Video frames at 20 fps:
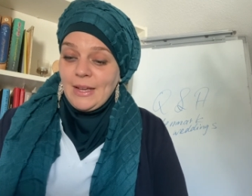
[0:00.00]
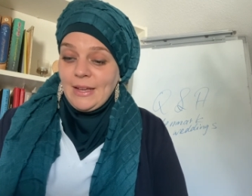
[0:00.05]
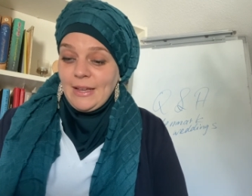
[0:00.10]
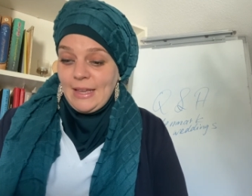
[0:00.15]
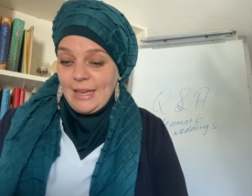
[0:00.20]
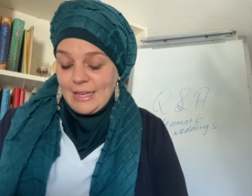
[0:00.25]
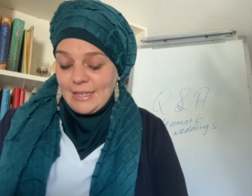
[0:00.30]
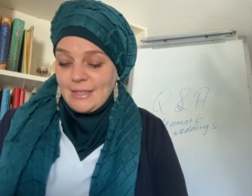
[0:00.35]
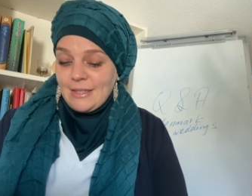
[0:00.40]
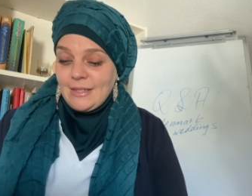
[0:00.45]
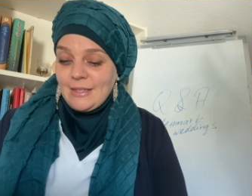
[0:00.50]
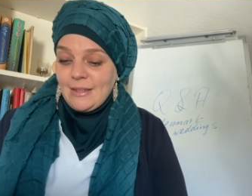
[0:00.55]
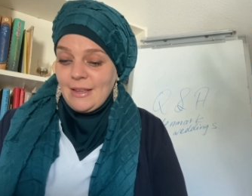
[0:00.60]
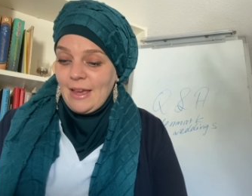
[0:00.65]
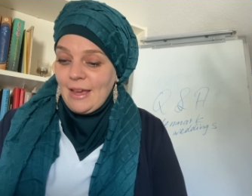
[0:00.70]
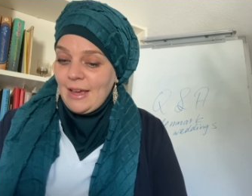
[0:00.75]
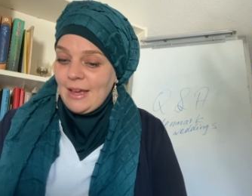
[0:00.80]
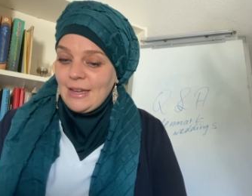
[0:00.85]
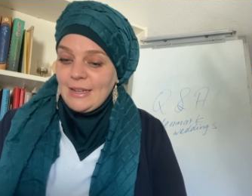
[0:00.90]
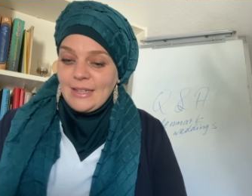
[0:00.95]
Yes,
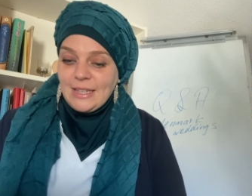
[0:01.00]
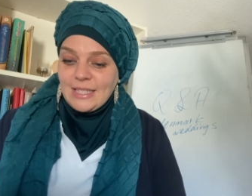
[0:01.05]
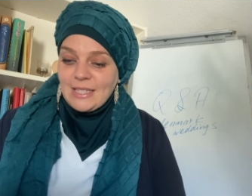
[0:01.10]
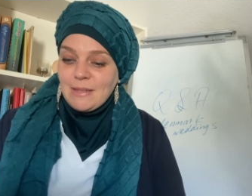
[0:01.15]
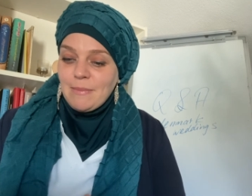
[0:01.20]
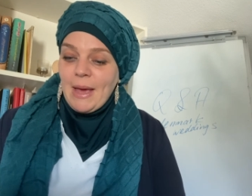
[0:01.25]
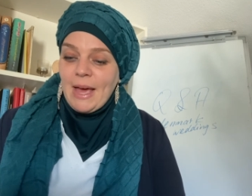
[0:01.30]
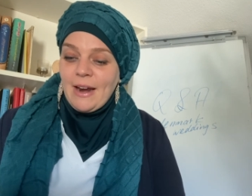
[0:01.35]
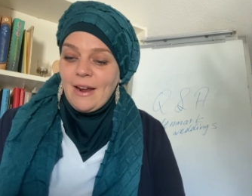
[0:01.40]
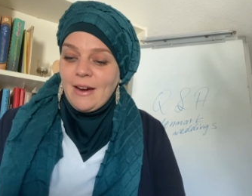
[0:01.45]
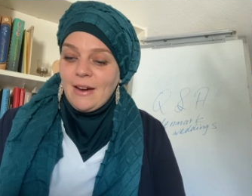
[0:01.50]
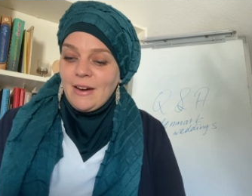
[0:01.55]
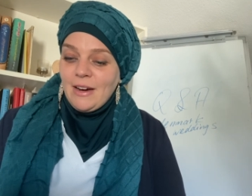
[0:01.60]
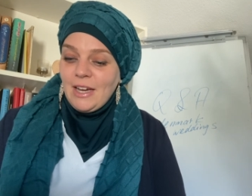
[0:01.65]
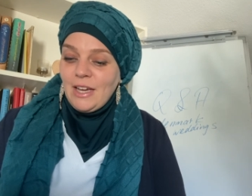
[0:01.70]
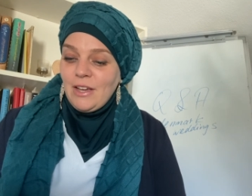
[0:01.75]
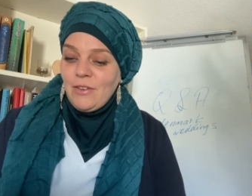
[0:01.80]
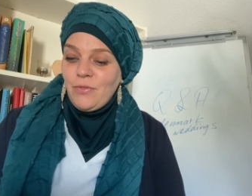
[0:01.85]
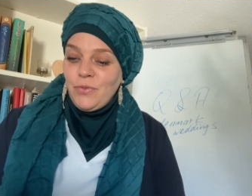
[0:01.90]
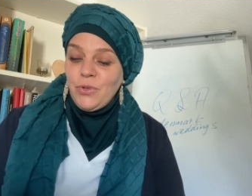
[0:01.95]
it doesn't matter
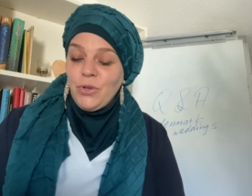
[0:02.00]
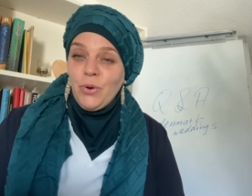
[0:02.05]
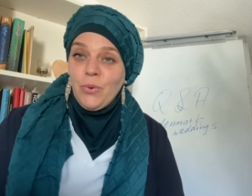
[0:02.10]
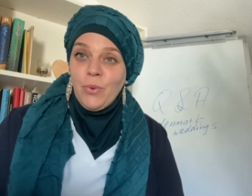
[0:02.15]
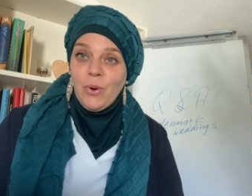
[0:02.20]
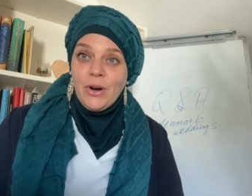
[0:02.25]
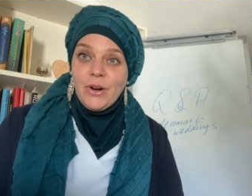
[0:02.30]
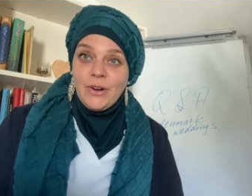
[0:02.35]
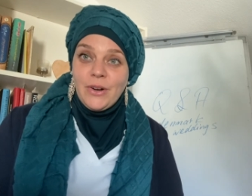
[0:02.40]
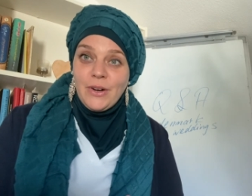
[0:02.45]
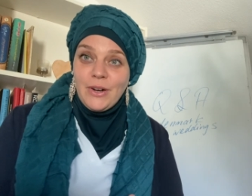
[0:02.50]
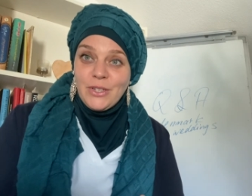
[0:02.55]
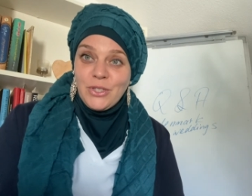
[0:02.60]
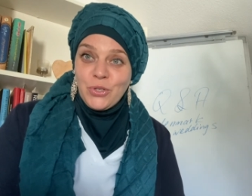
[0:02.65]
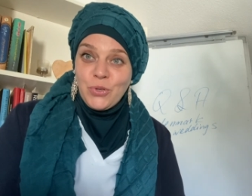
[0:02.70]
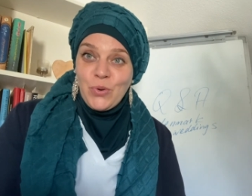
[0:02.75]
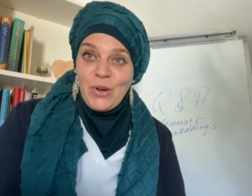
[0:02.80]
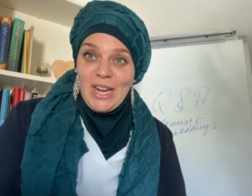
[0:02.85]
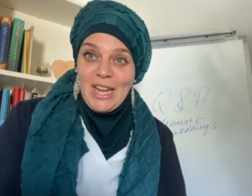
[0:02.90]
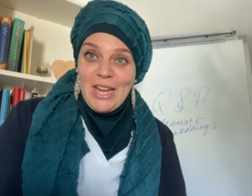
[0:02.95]
if you were
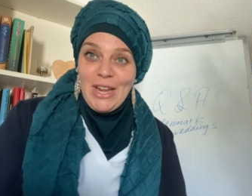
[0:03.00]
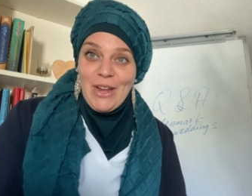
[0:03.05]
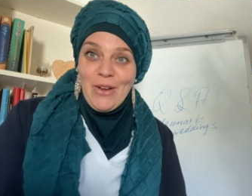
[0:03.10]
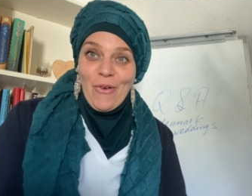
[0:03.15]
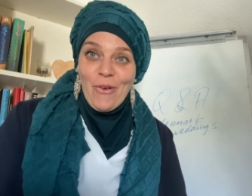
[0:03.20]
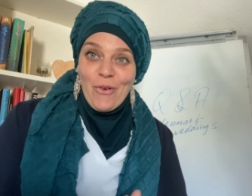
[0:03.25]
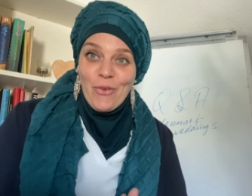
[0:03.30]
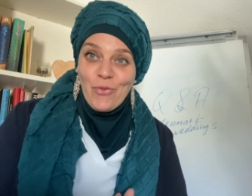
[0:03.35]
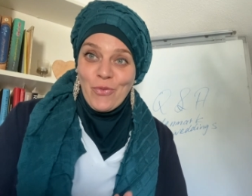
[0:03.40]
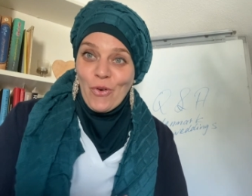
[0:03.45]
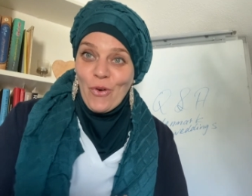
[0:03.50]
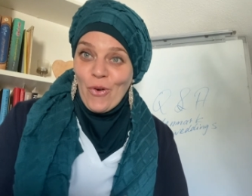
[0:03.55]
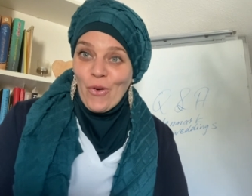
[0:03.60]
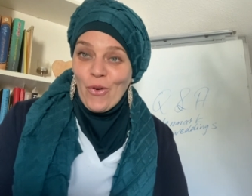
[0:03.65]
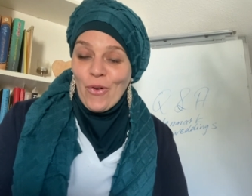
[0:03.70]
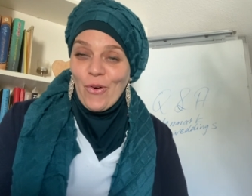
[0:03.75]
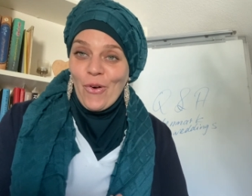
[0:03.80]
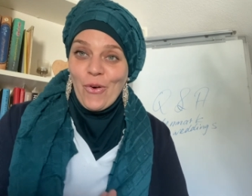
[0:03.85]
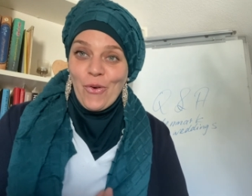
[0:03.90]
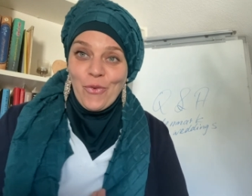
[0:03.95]
3 or
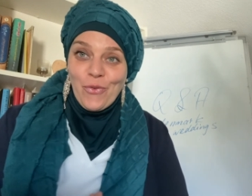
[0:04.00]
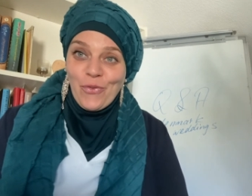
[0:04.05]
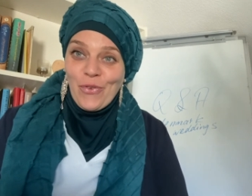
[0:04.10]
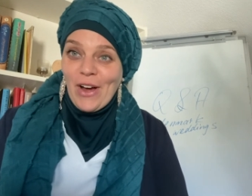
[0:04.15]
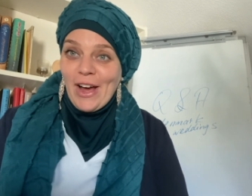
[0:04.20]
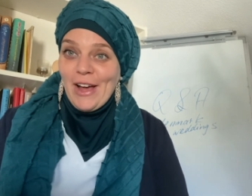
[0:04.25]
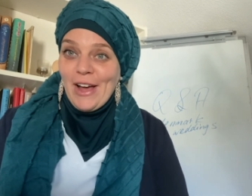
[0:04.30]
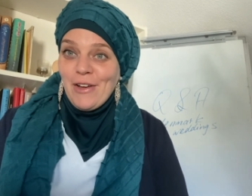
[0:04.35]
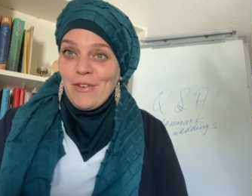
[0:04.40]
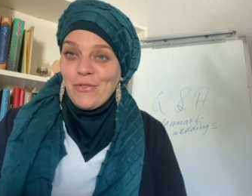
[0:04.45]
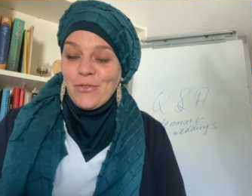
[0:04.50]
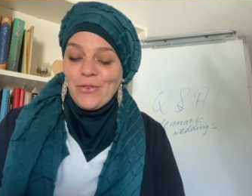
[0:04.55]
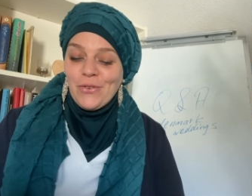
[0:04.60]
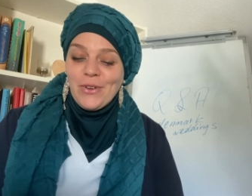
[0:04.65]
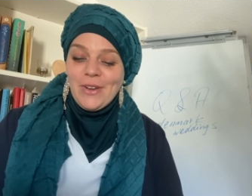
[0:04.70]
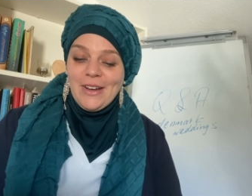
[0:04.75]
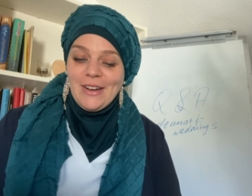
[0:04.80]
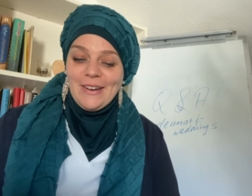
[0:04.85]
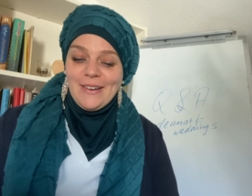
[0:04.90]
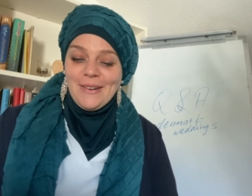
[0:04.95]
4 or 5,
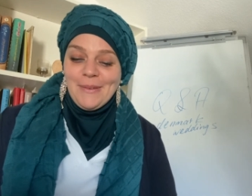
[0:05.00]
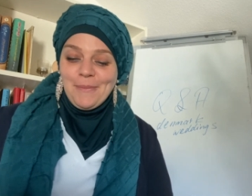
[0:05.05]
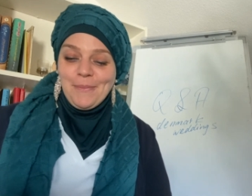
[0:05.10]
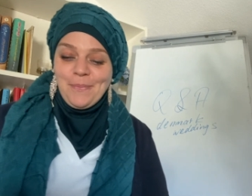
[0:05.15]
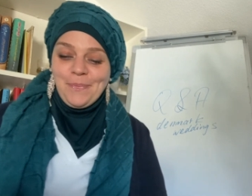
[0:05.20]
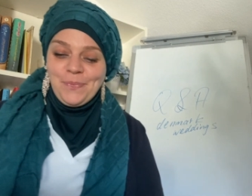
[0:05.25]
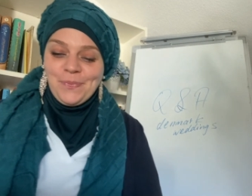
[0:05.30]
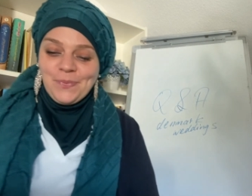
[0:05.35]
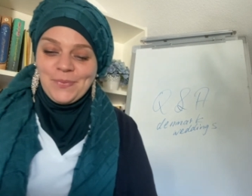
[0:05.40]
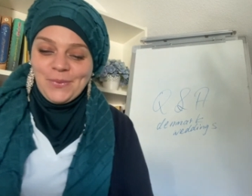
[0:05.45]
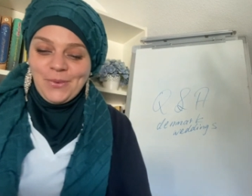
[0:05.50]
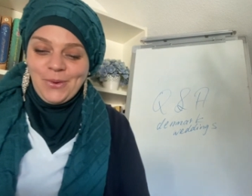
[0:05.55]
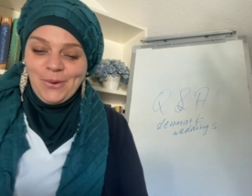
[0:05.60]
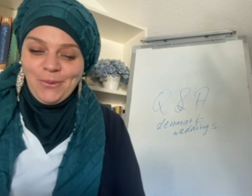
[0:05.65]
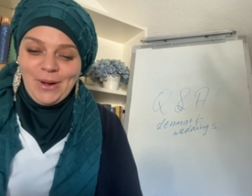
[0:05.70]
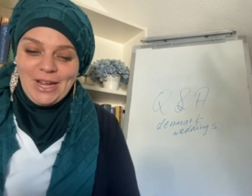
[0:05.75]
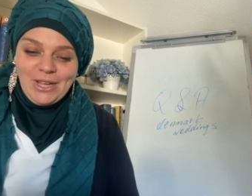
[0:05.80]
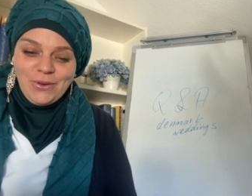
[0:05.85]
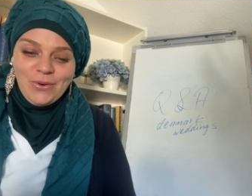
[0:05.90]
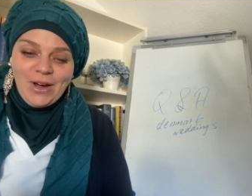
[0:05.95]

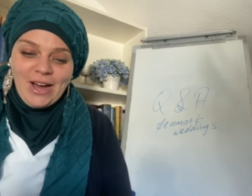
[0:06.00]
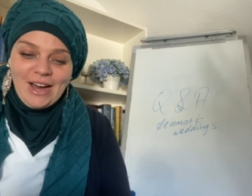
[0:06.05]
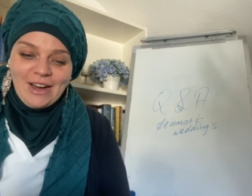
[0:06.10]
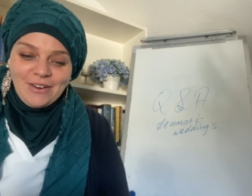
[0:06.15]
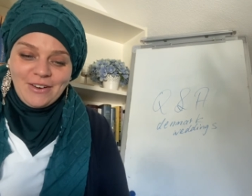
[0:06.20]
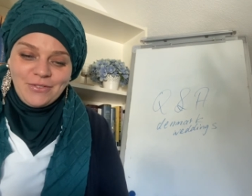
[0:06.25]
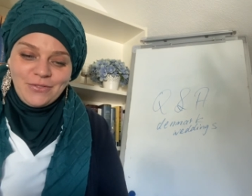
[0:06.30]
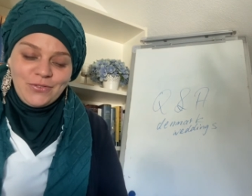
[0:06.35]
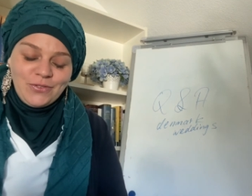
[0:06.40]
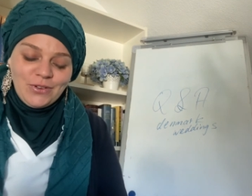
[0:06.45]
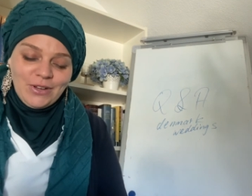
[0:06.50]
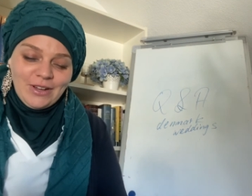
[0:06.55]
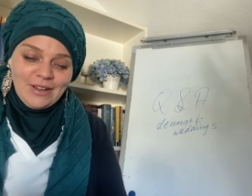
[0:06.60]
where you have